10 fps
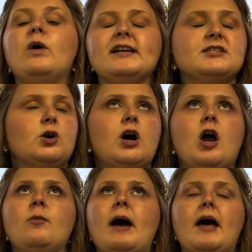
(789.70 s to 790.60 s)
Whistle.
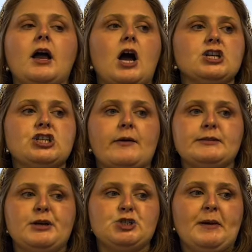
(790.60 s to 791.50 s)
Oh my gosh, that was
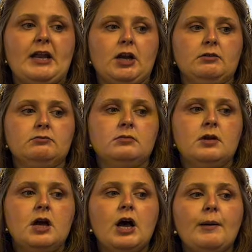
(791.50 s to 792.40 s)
much better.
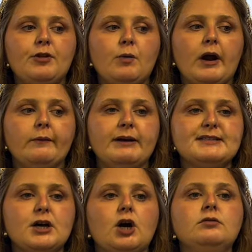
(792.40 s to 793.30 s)
Hum the word
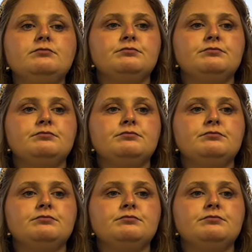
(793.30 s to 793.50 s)
whistle.